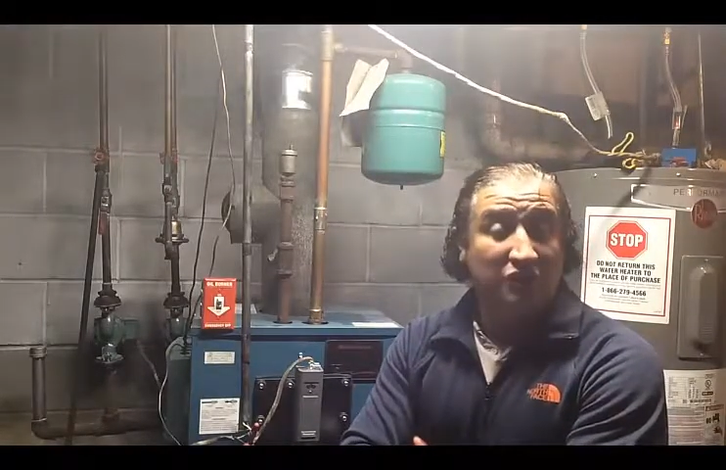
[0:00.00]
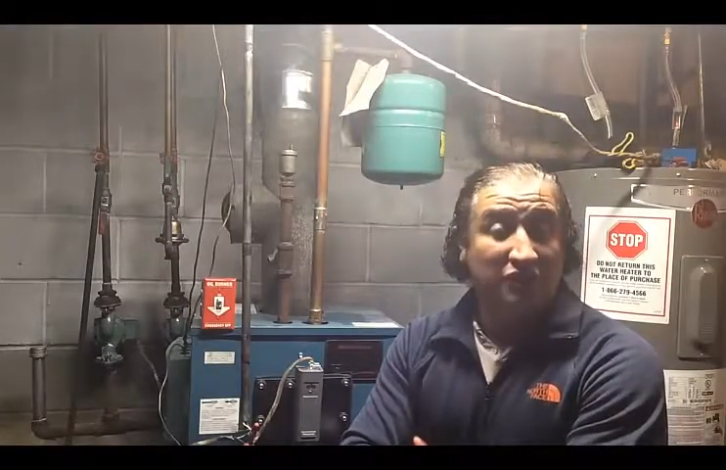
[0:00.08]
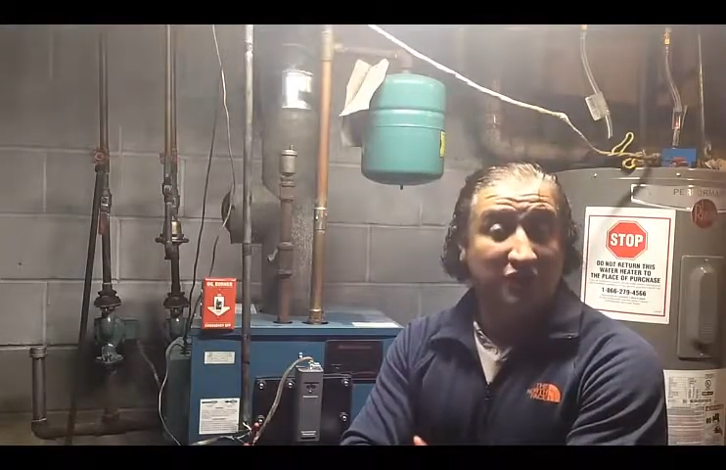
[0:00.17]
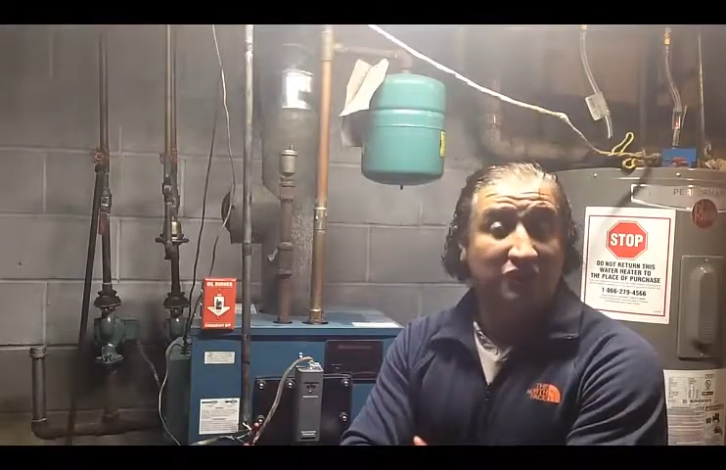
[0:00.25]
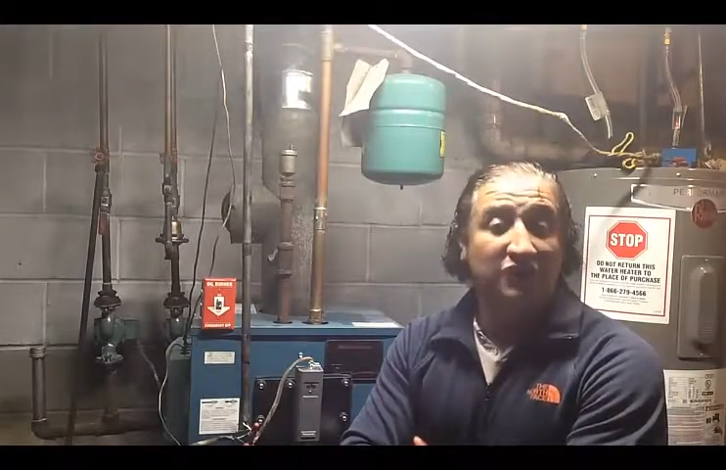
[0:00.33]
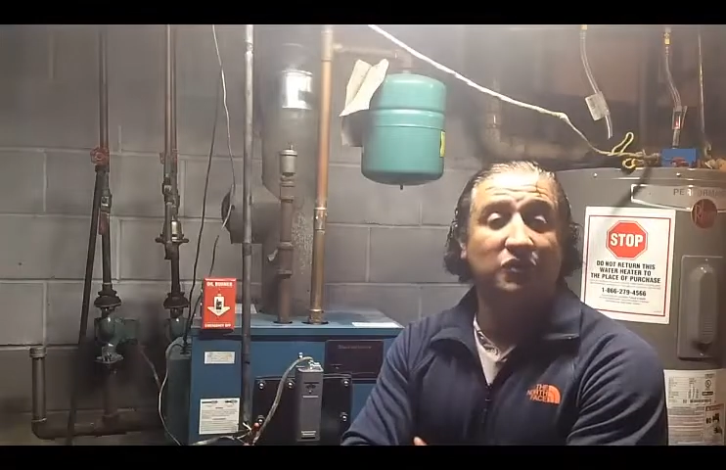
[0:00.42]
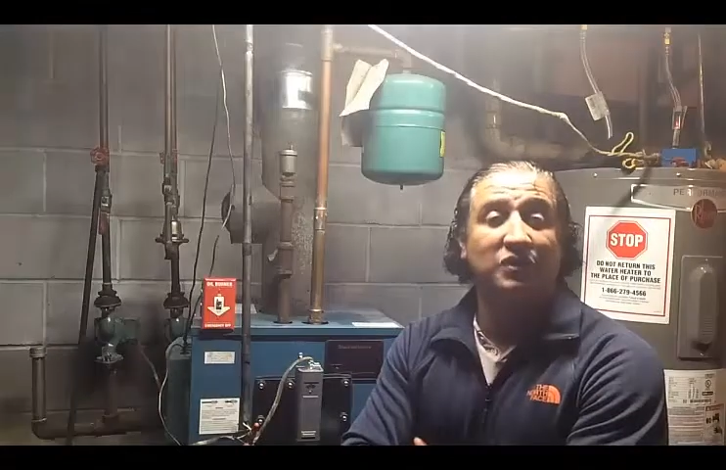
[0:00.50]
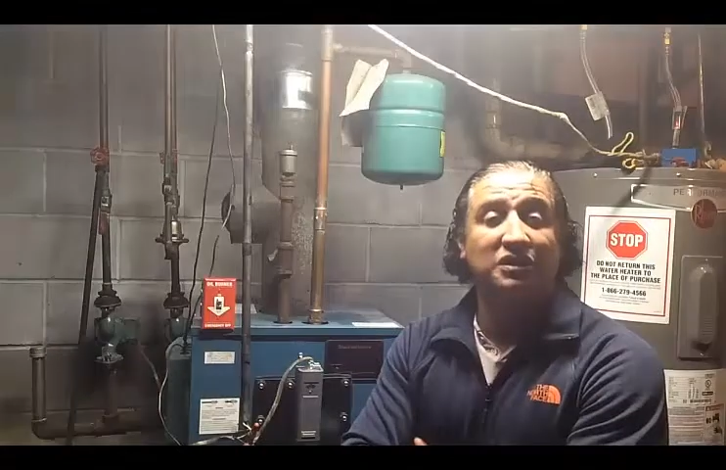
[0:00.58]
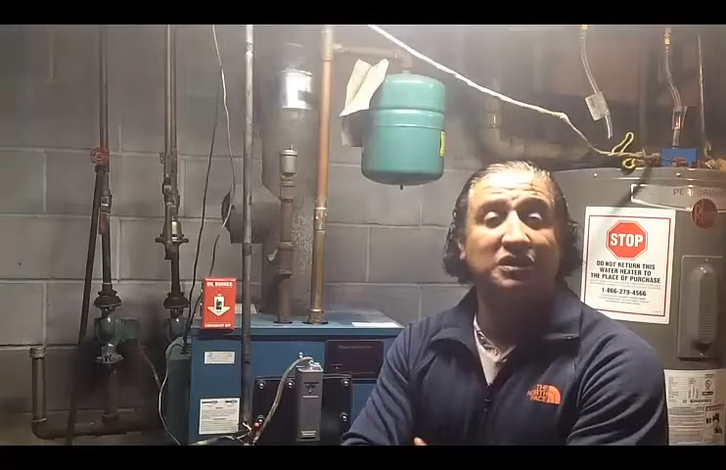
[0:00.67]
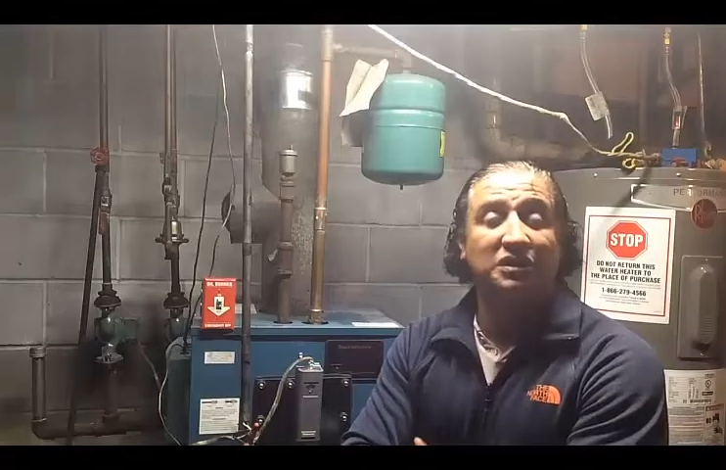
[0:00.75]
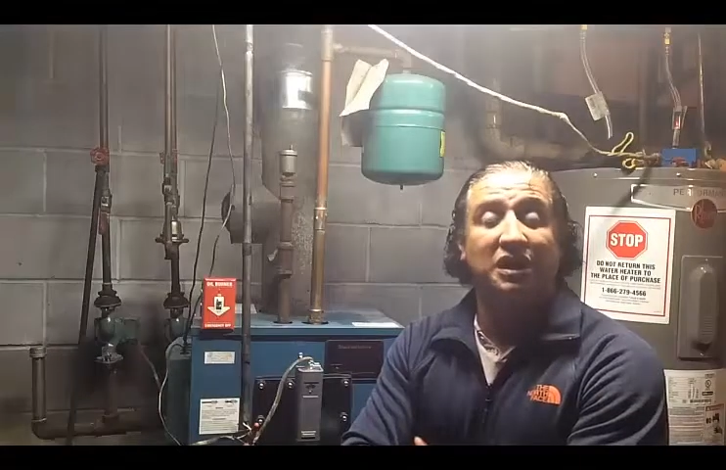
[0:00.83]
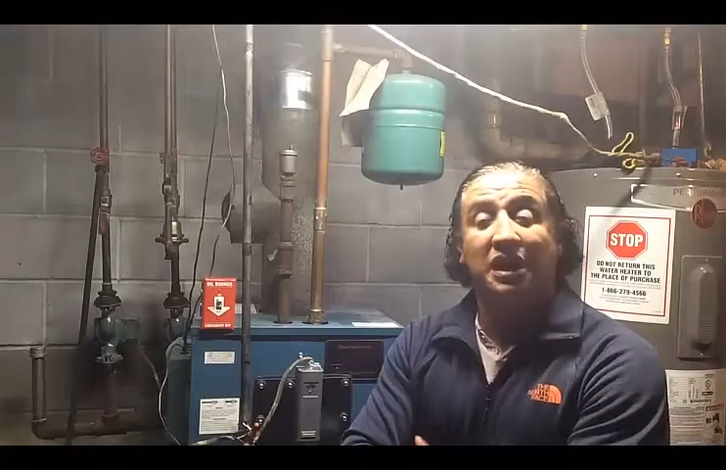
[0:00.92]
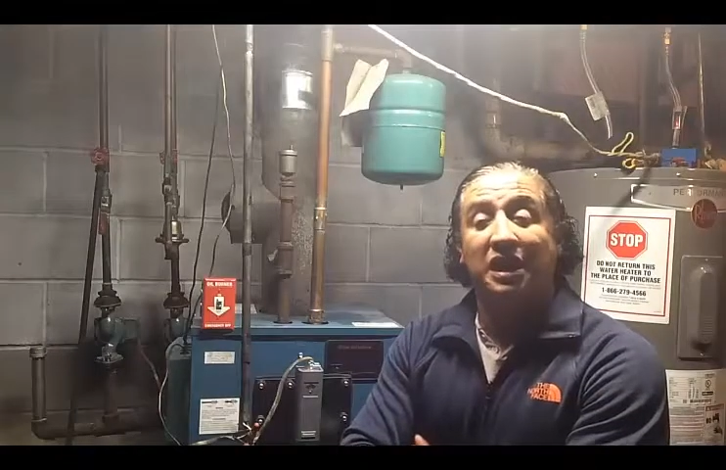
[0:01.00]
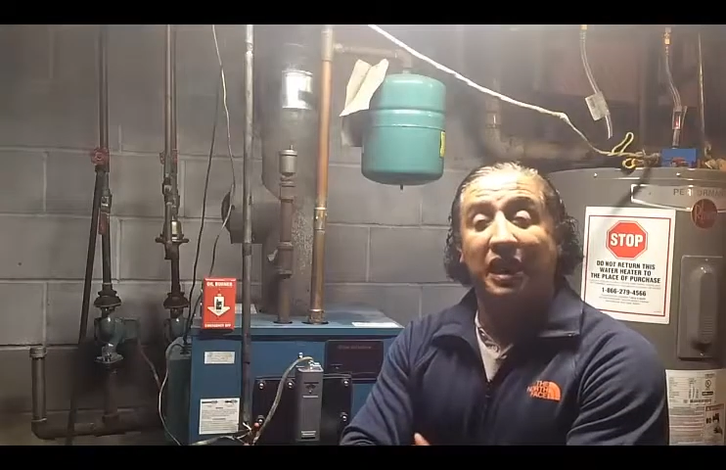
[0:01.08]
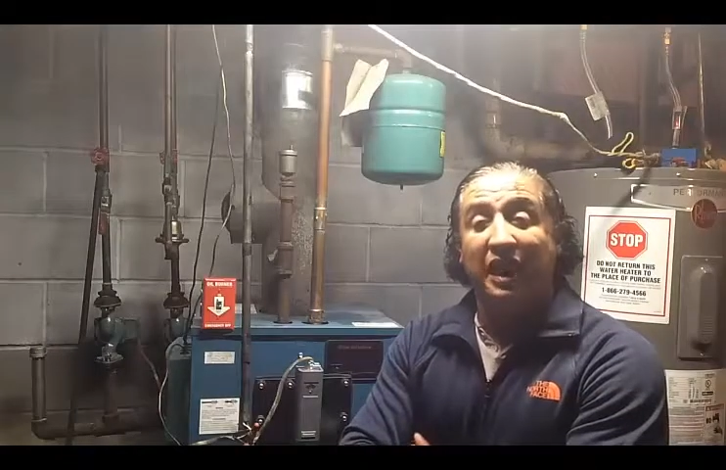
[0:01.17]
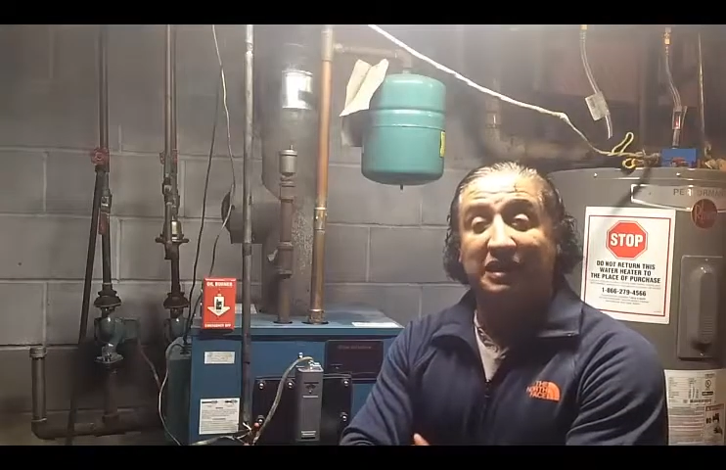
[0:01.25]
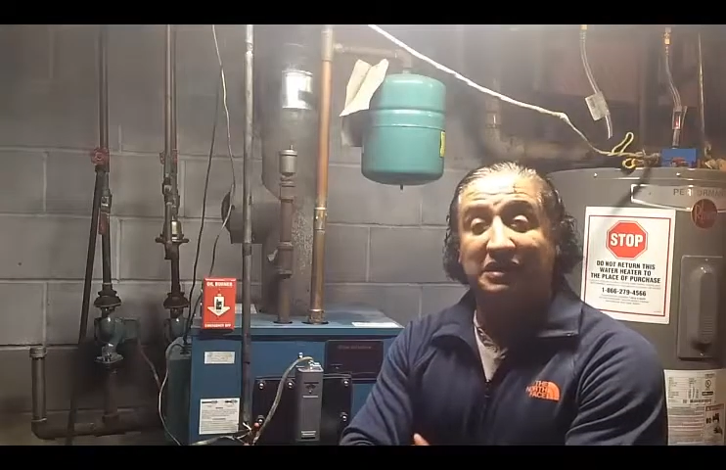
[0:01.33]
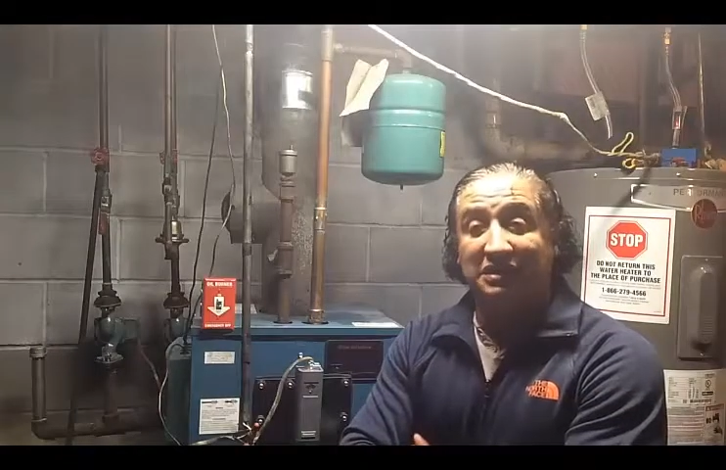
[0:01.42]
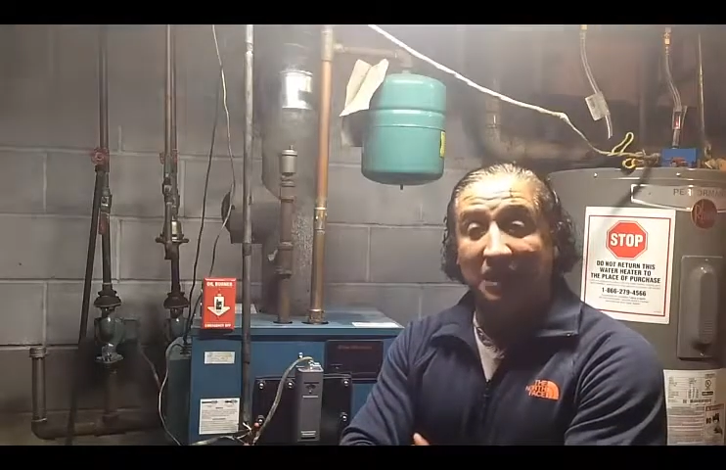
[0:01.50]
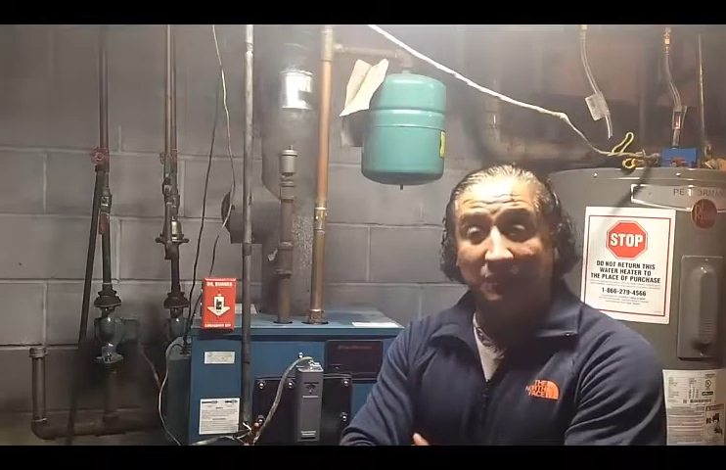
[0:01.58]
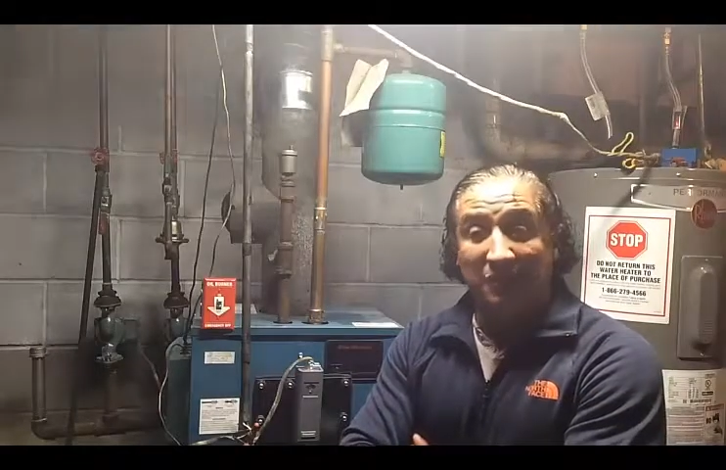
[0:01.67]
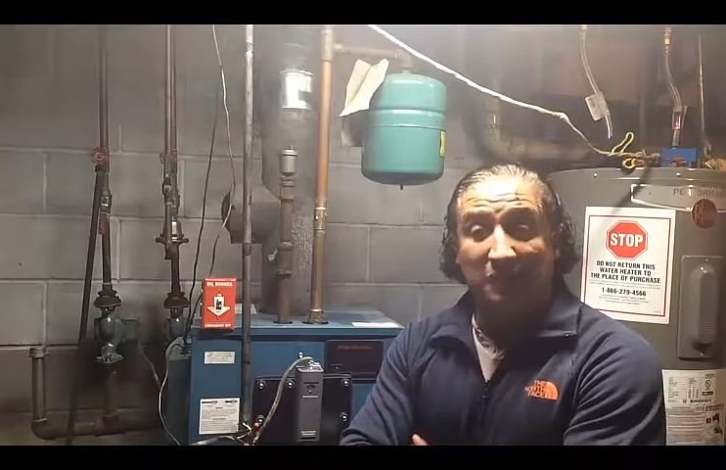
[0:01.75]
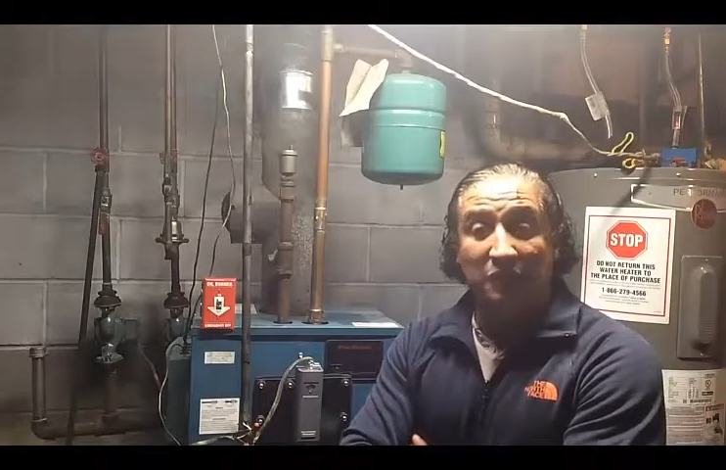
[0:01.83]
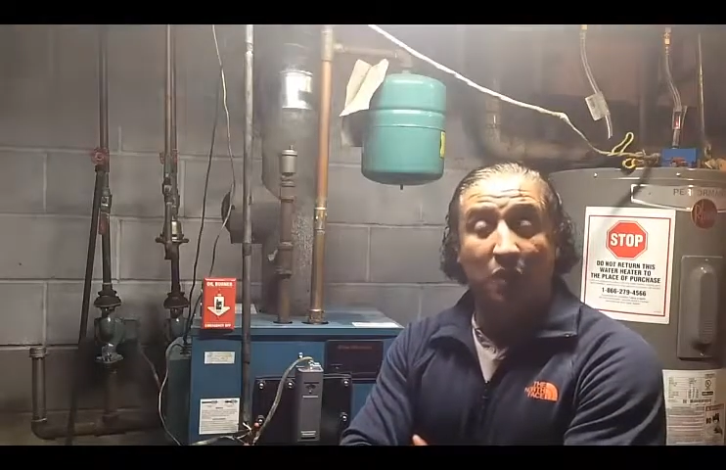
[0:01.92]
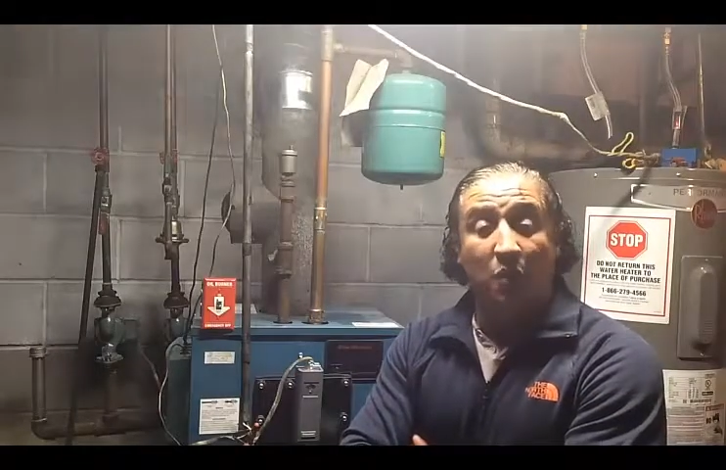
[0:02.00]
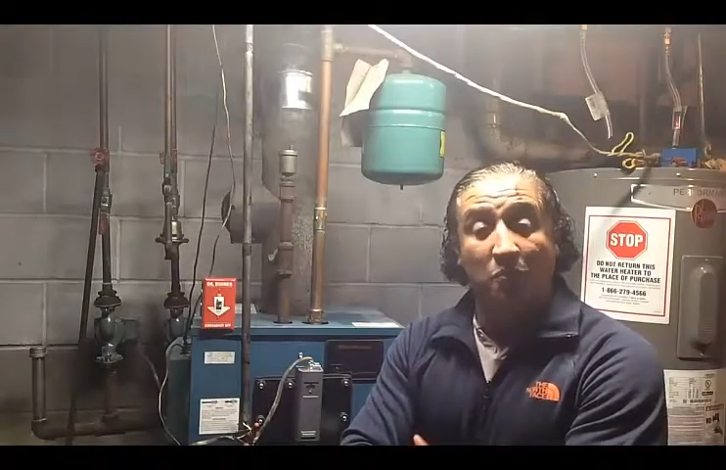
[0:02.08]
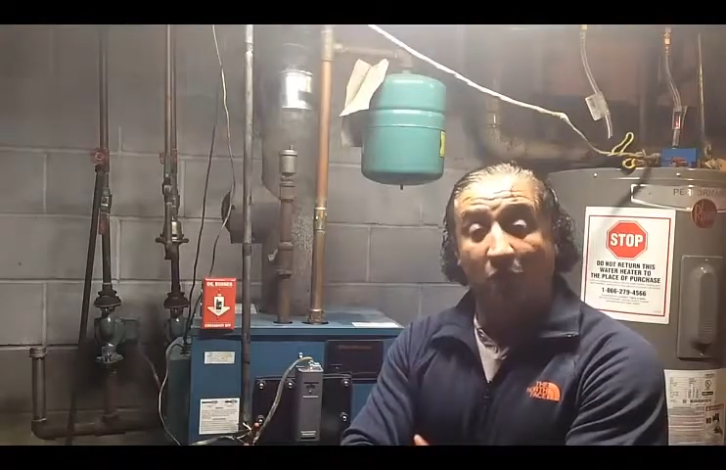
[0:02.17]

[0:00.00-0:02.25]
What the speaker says: of influence. And some people are